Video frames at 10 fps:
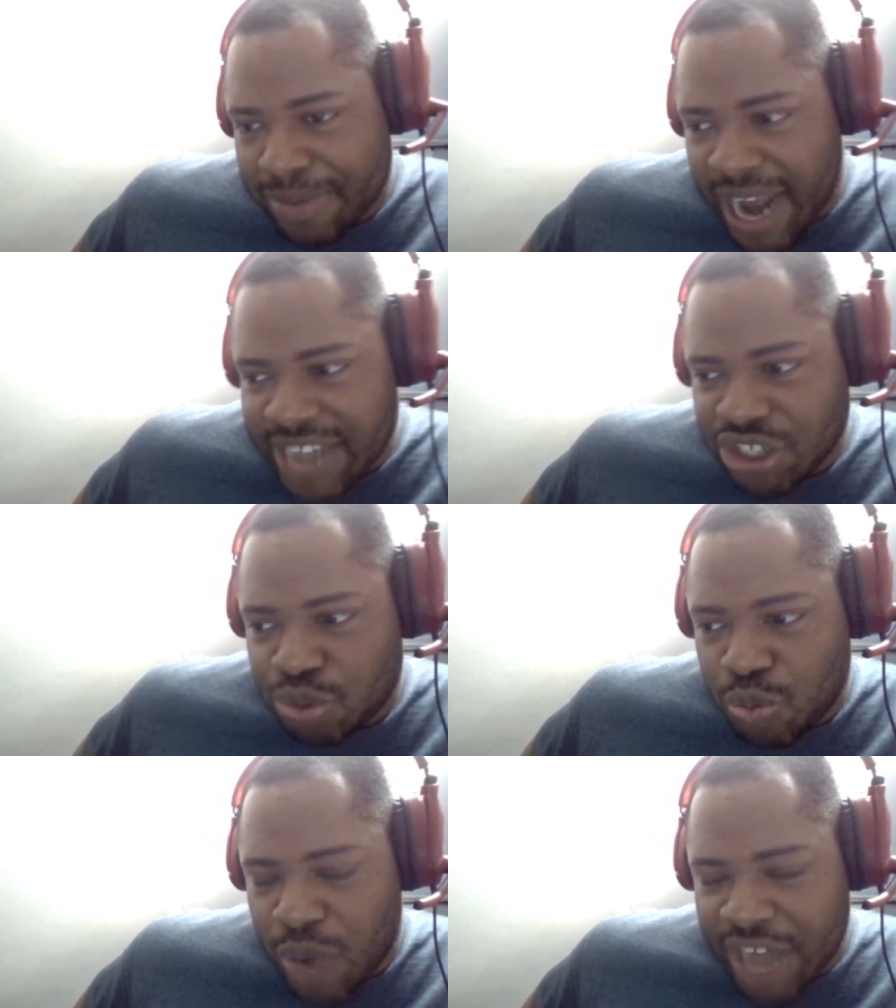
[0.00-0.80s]

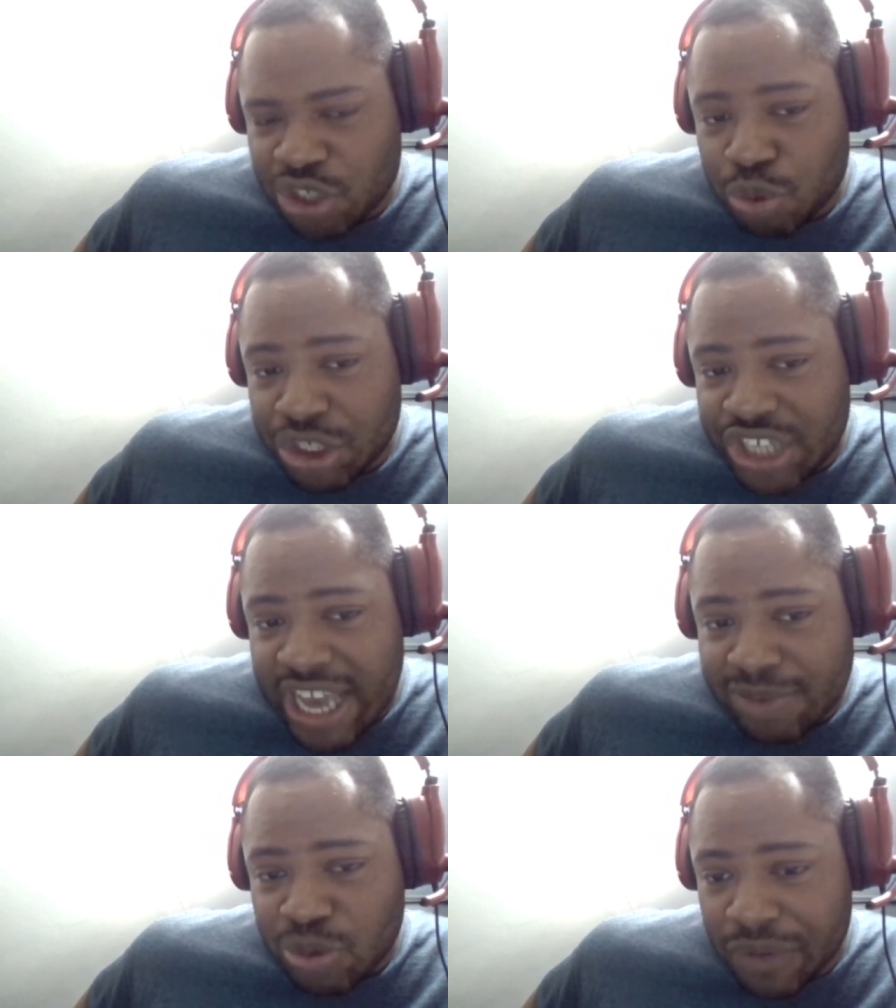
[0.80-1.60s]
I just wish
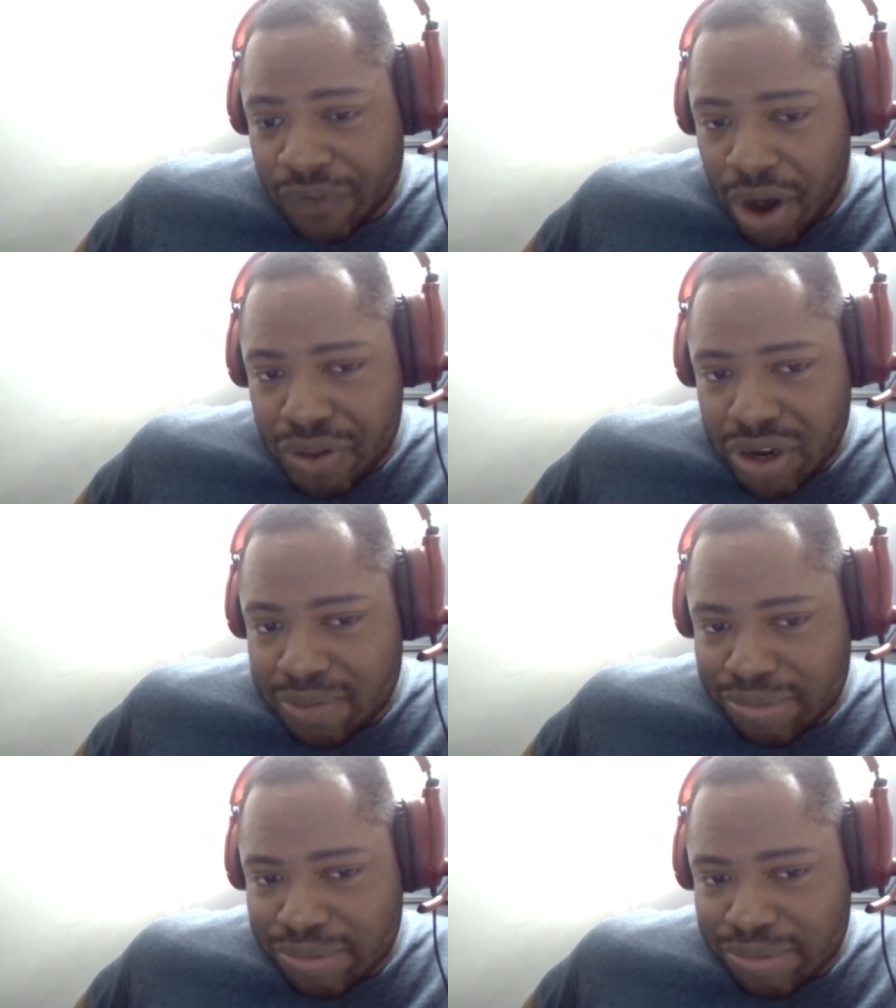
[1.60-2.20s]
games went farther.